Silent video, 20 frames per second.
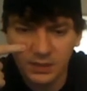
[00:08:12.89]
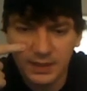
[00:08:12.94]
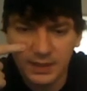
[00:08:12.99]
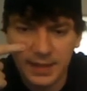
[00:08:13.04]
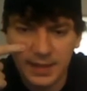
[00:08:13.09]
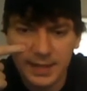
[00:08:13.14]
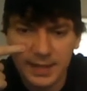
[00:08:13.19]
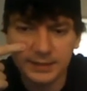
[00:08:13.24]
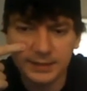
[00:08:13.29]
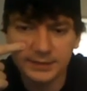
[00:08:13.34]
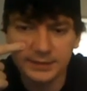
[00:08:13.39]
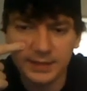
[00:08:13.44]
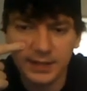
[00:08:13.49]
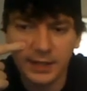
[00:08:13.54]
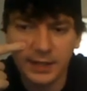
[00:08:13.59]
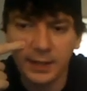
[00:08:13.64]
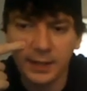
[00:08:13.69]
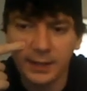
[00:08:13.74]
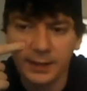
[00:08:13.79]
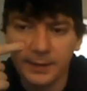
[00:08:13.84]
And
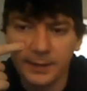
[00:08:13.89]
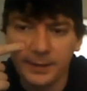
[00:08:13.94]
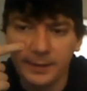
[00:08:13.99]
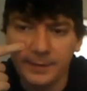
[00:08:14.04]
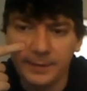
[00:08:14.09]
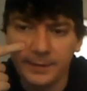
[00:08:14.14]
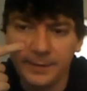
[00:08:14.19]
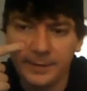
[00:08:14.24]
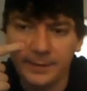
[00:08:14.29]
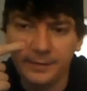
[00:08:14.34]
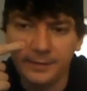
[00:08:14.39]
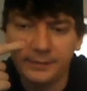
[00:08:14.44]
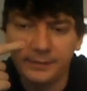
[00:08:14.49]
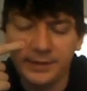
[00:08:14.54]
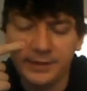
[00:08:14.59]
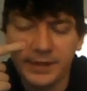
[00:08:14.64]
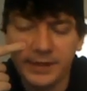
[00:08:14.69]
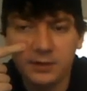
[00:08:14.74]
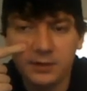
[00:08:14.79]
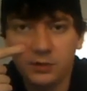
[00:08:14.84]

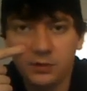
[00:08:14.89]
that